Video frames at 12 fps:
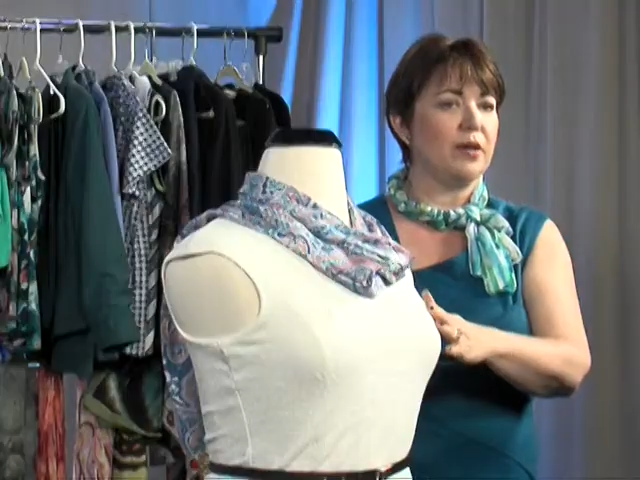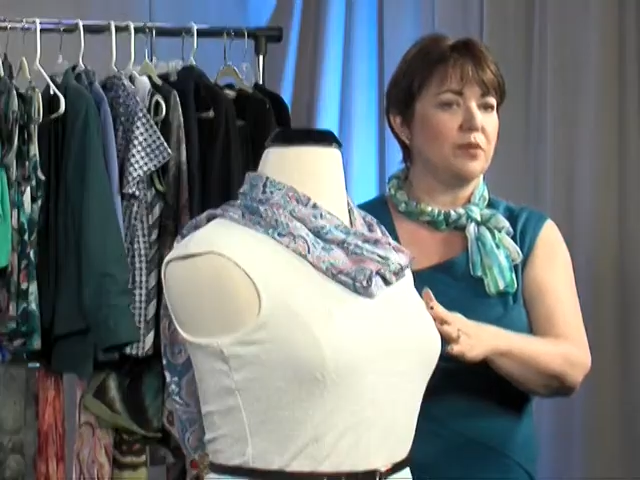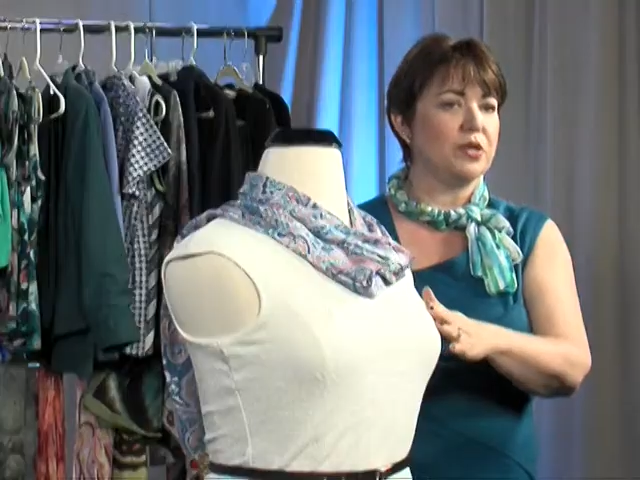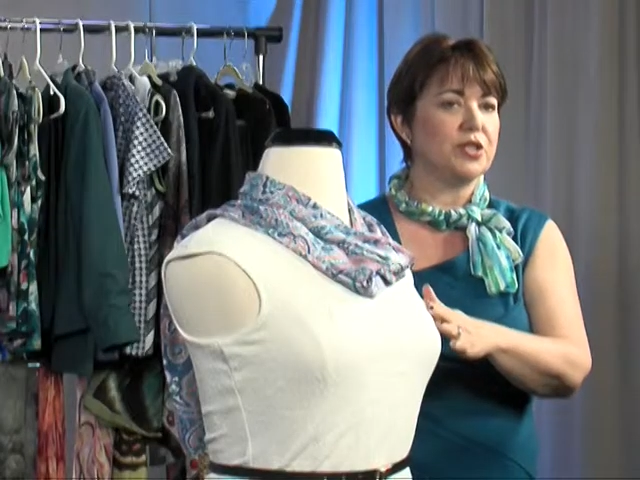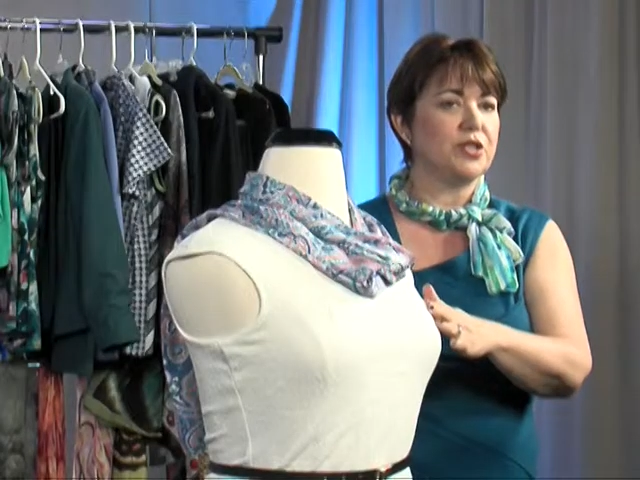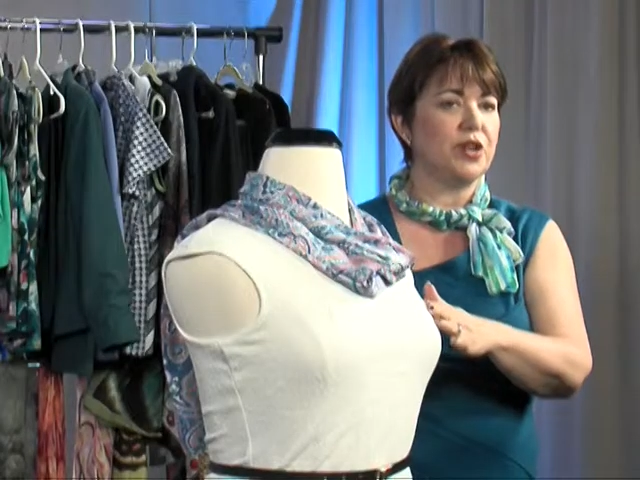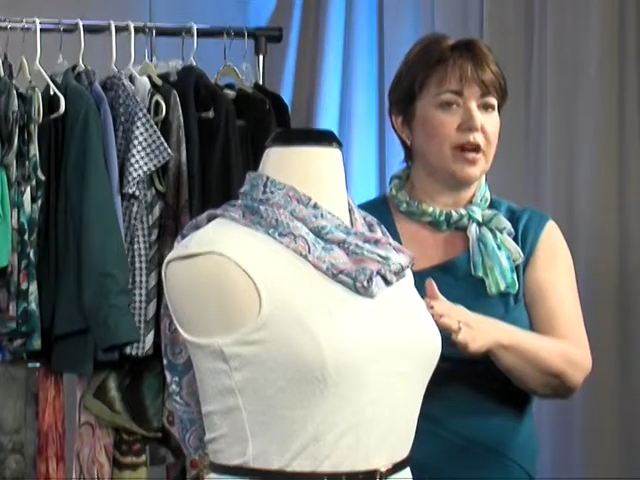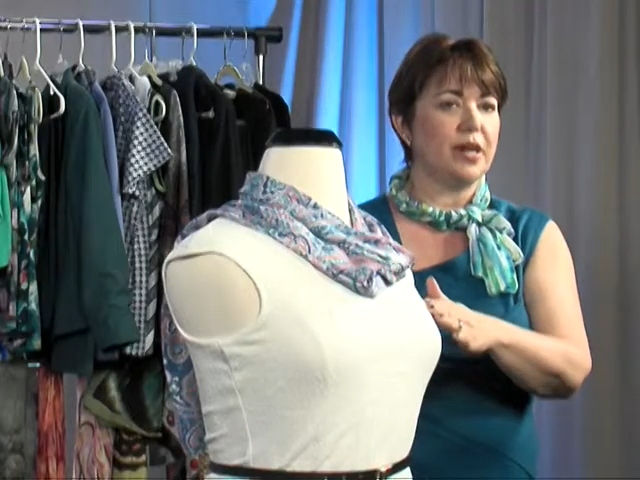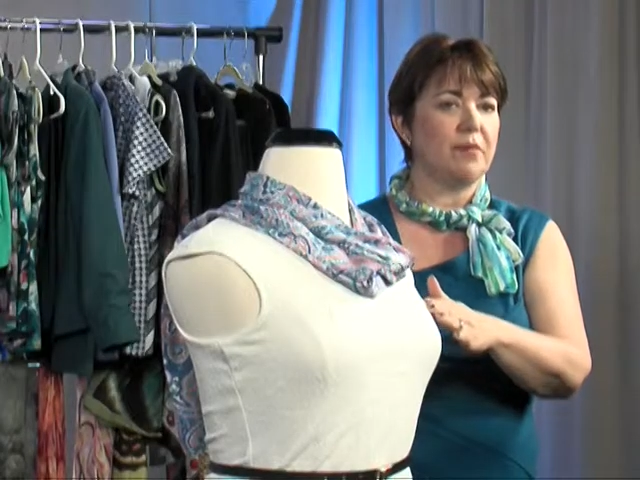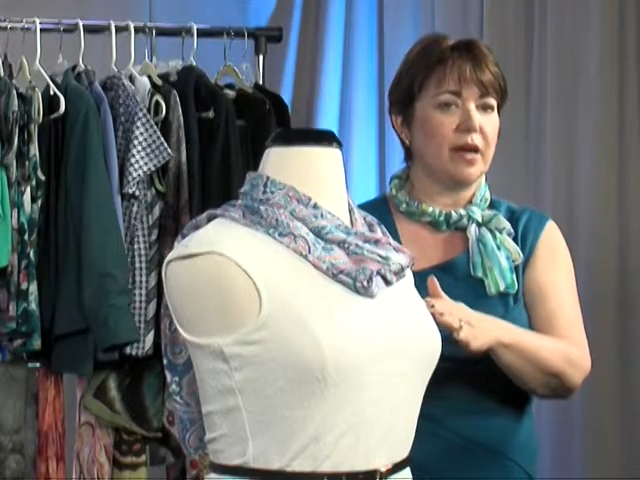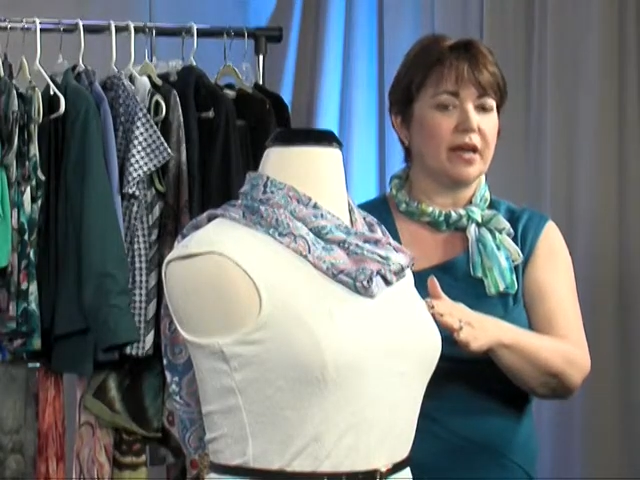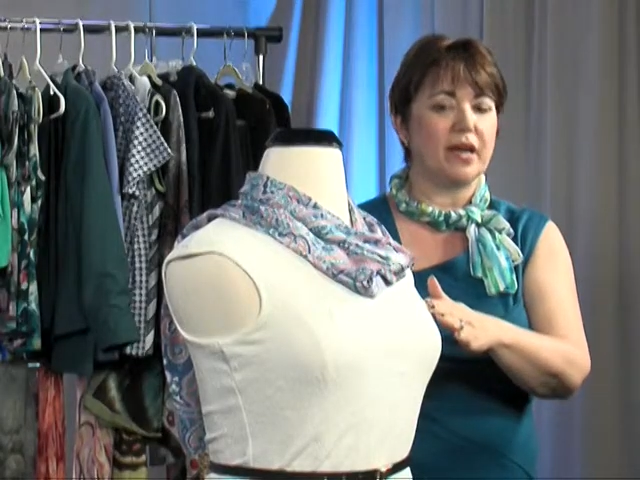which is not
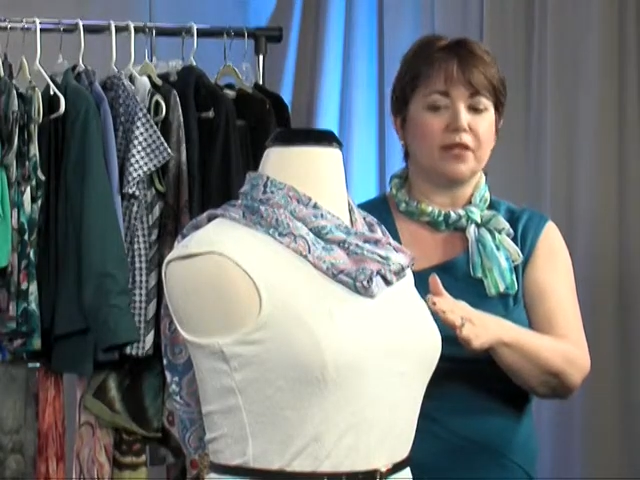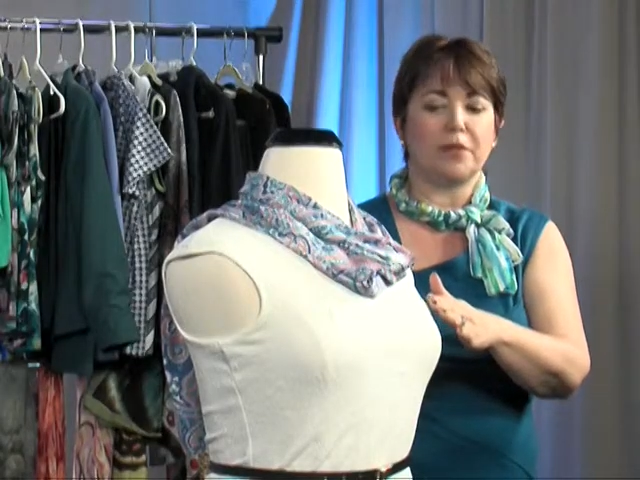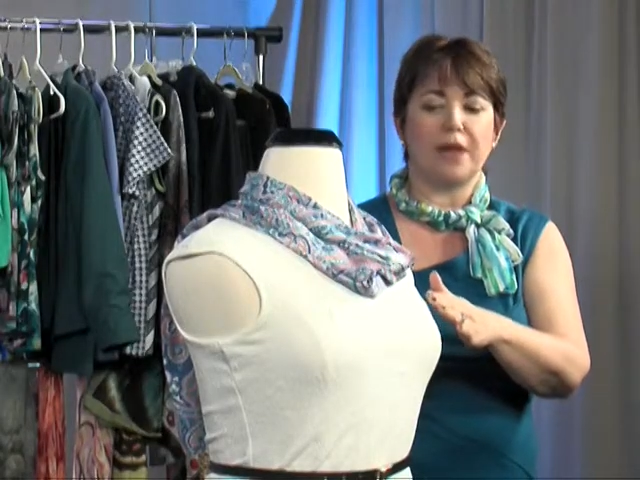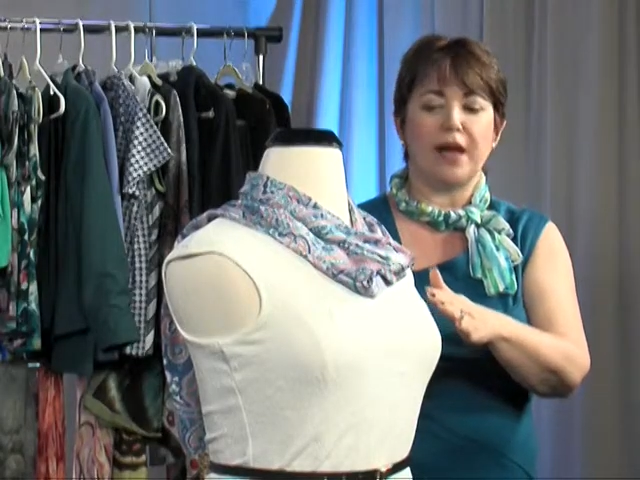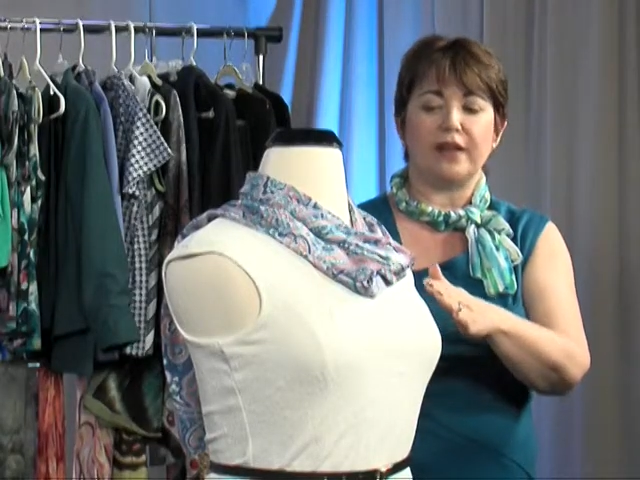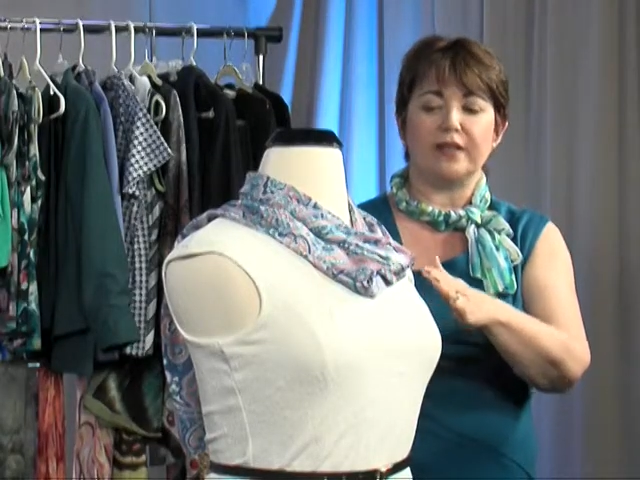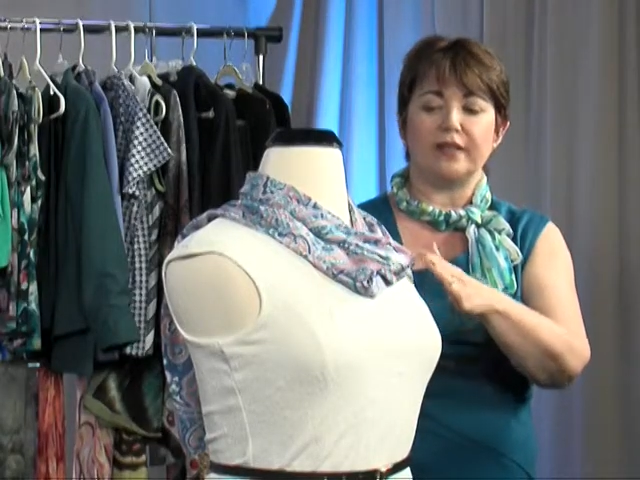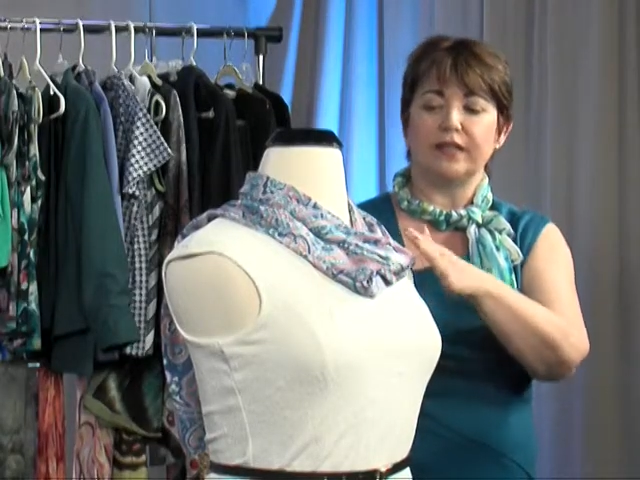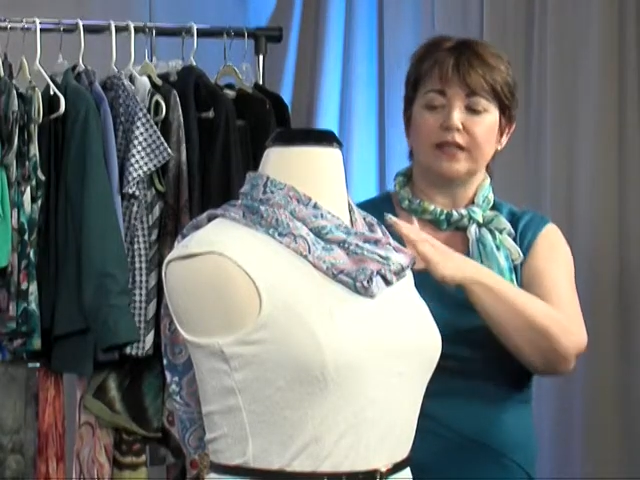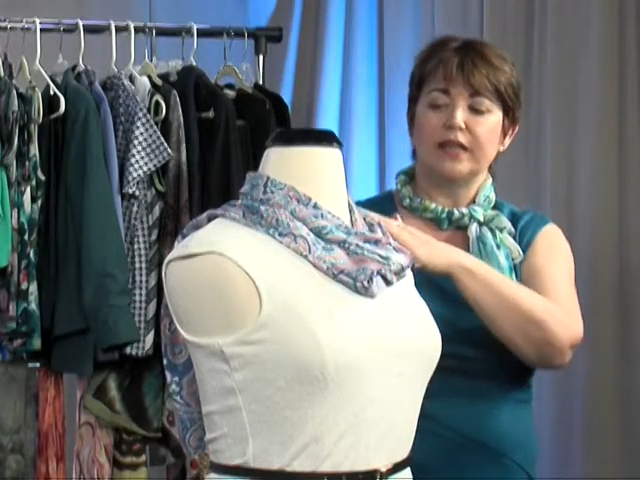in my color pattern,